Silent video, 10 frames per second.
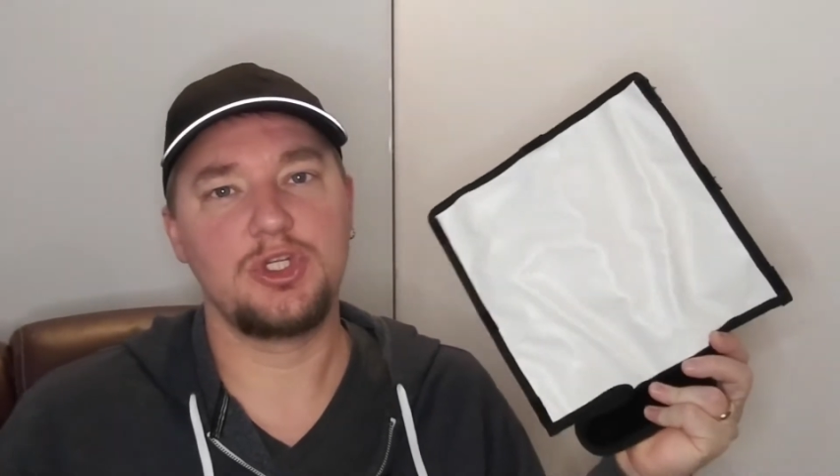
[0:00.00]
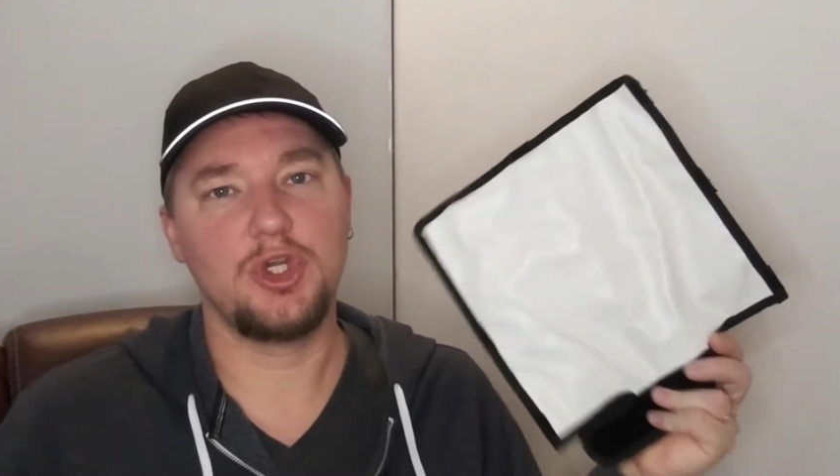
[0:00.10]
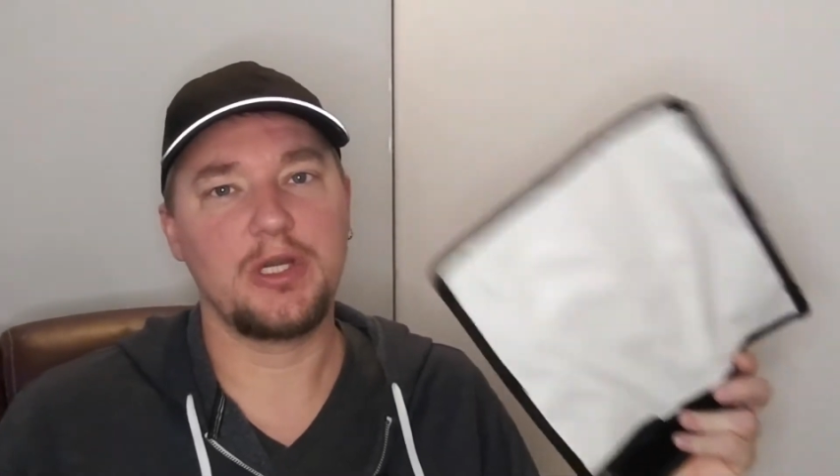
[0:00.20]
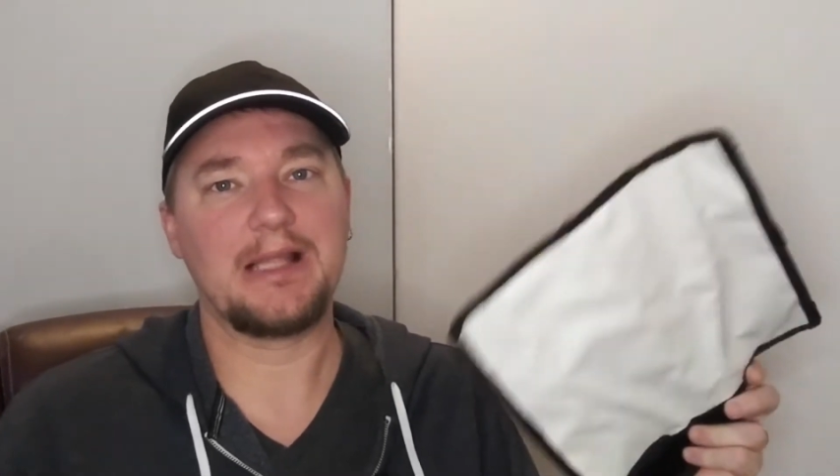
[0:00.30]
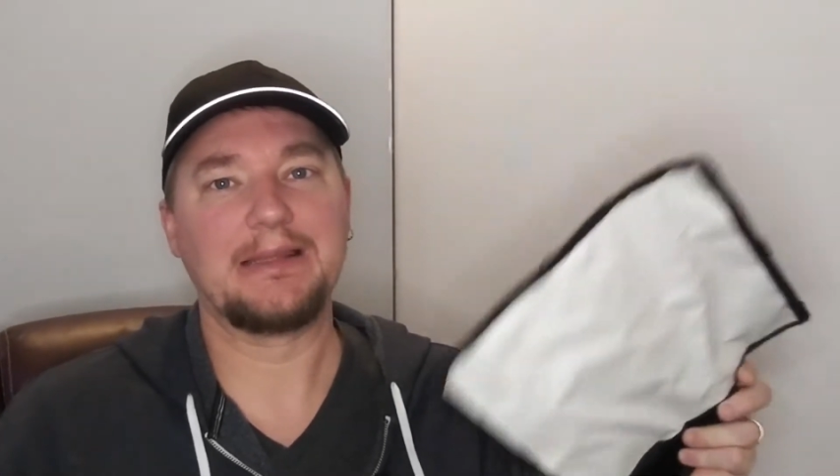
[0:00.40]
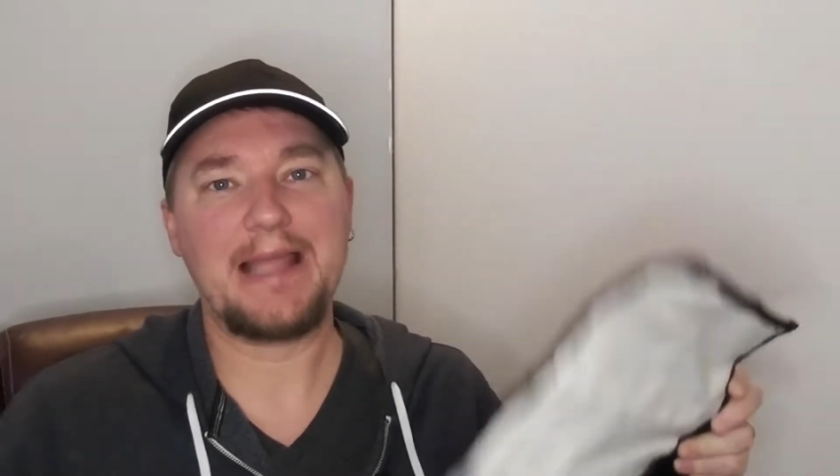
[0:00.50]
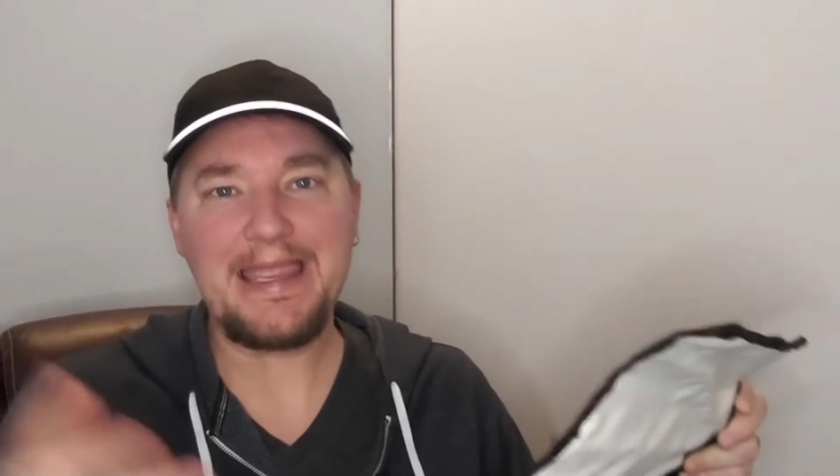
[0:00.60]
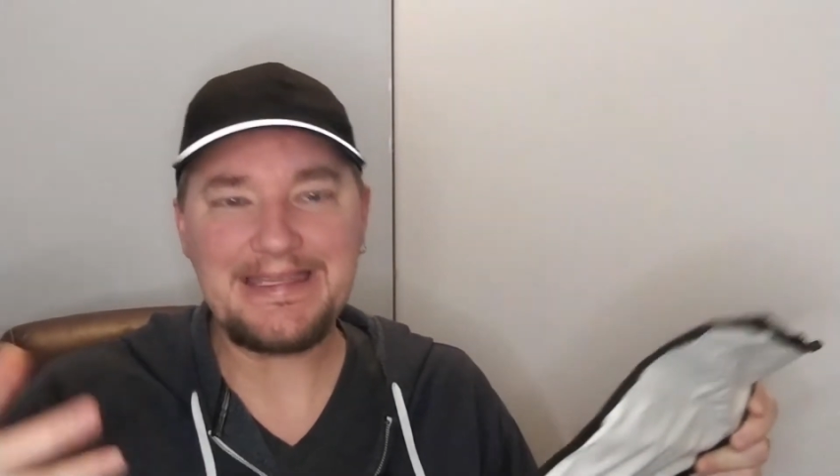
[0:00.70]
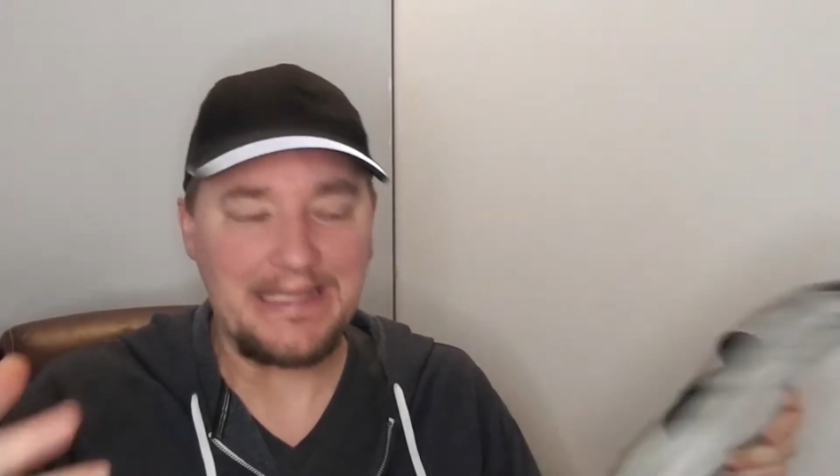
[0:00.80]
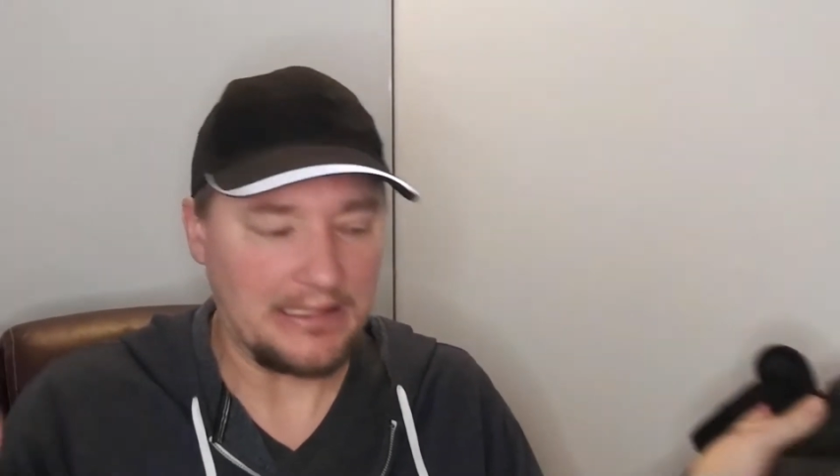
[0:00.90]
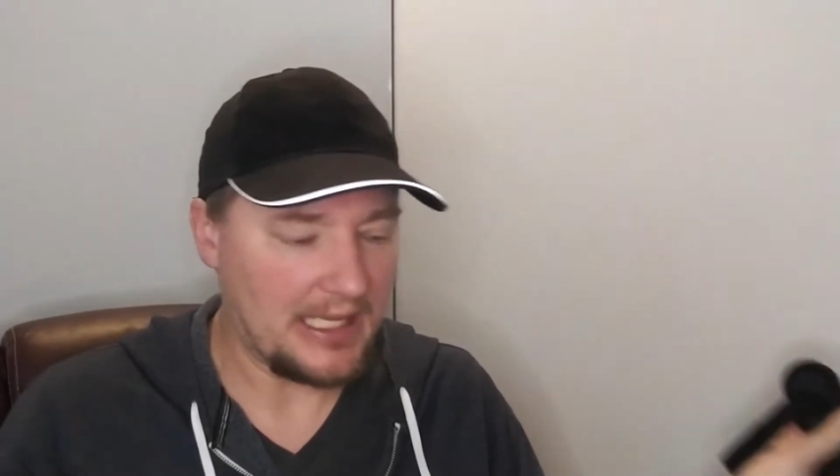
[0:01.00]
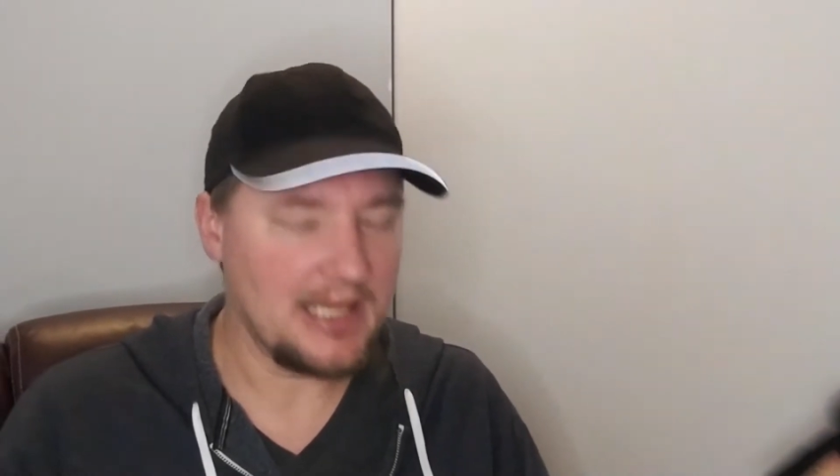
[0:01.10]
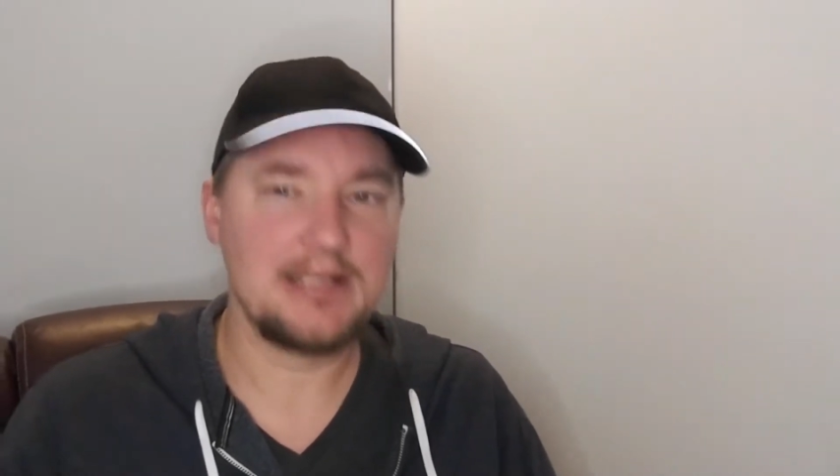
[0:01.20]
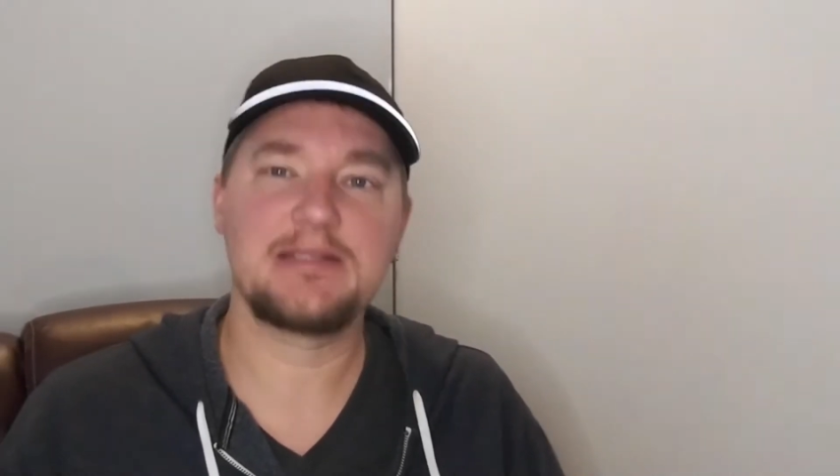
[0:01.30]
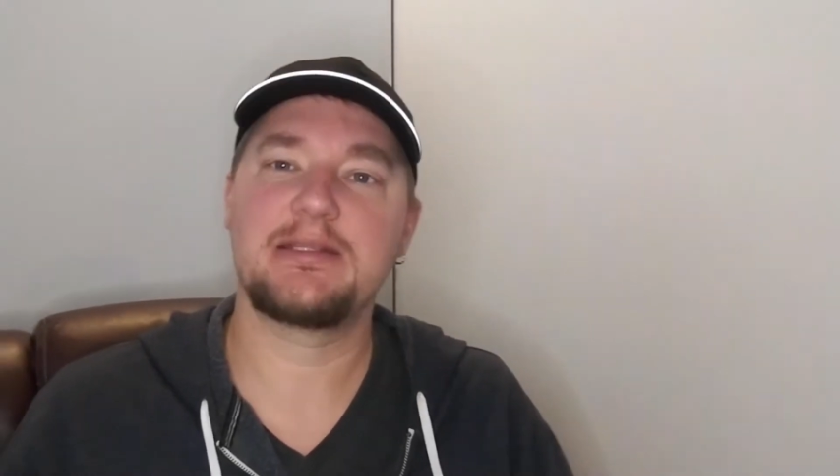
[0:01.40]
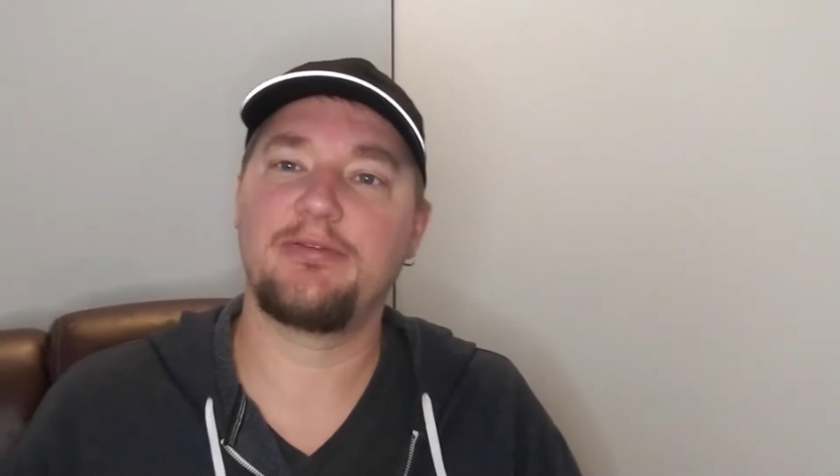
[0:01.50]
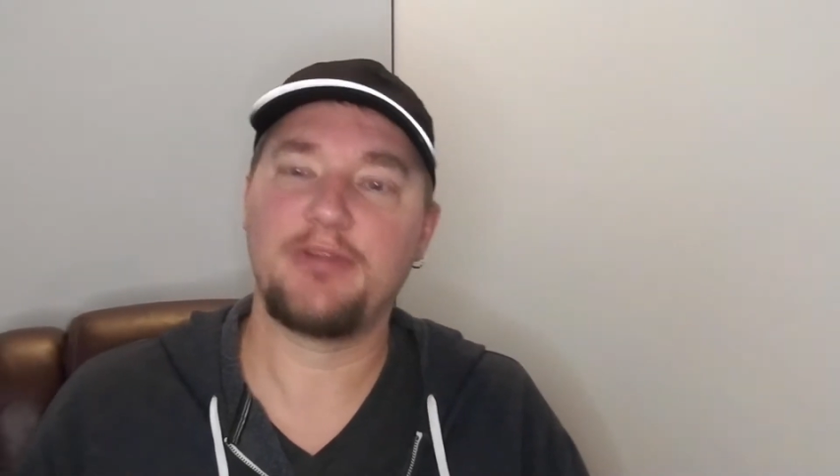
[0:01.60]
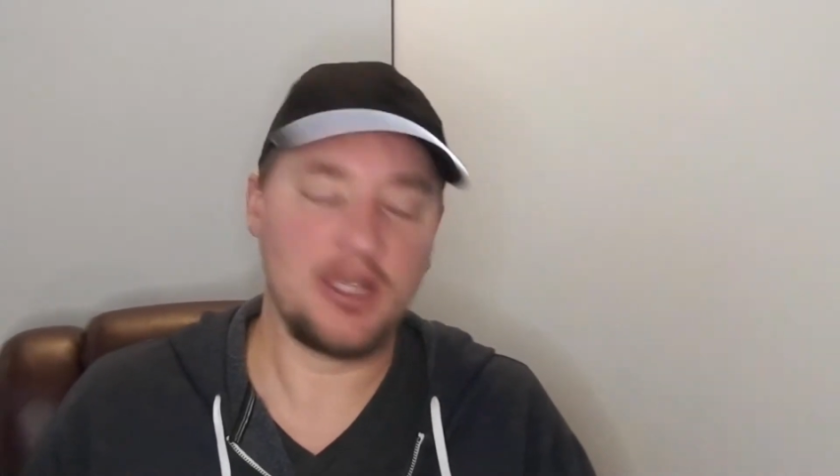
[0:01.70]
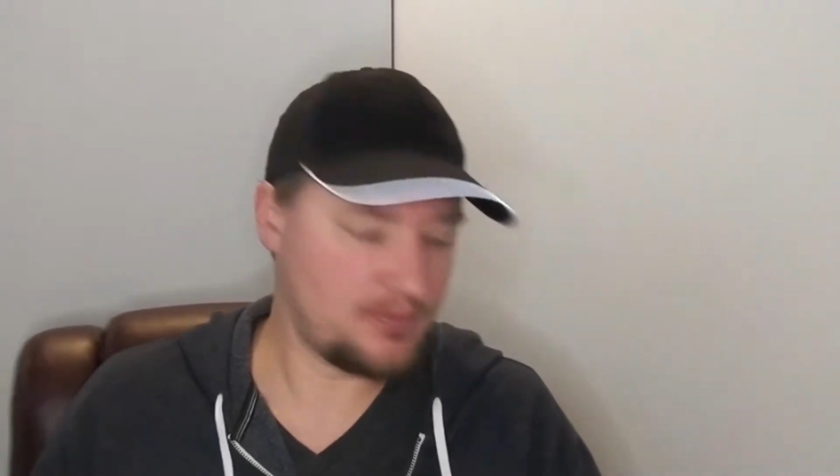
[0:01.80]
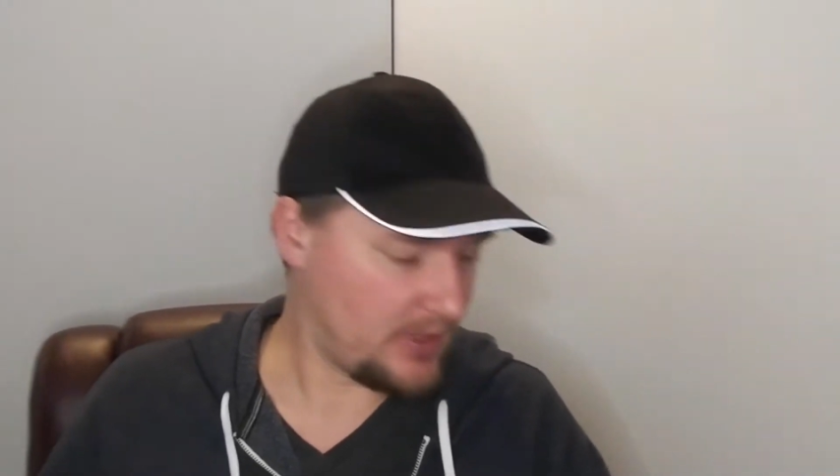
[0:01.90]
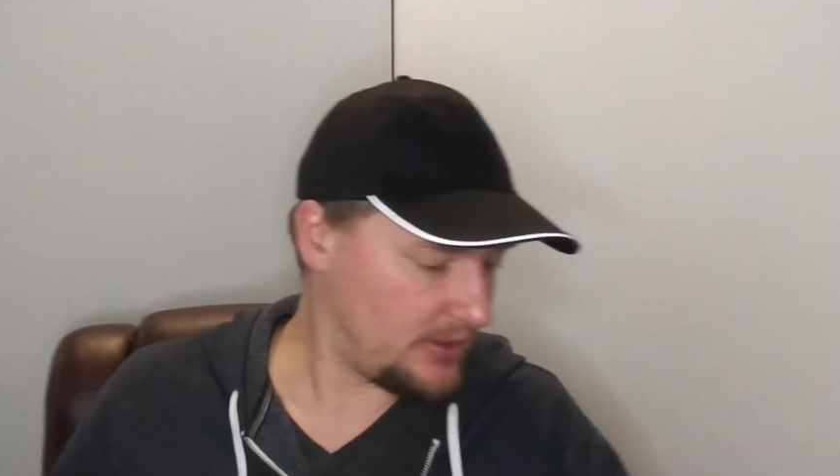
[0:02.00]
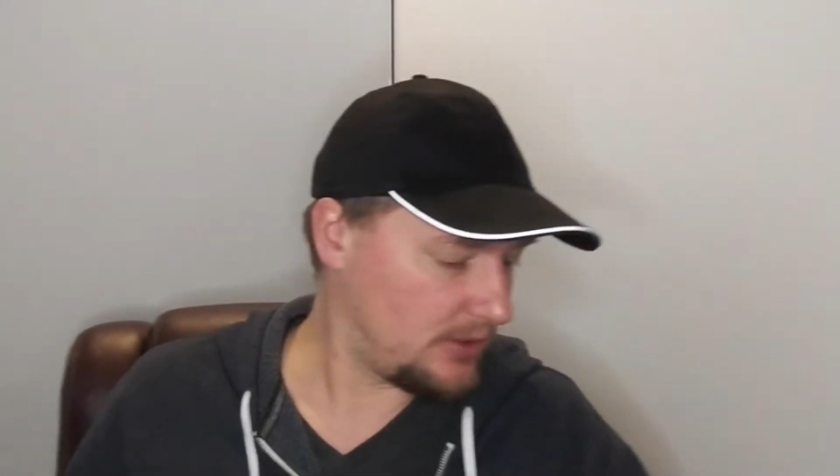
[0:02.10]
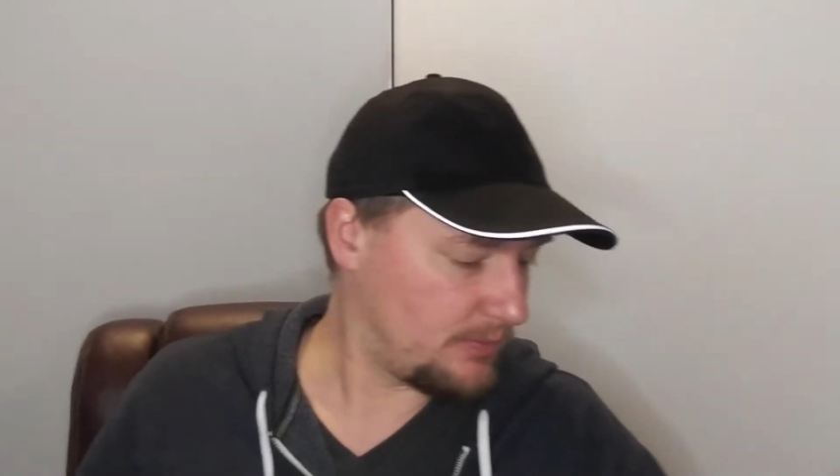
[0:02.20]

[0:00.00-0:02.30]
good a light as the Flash Bender,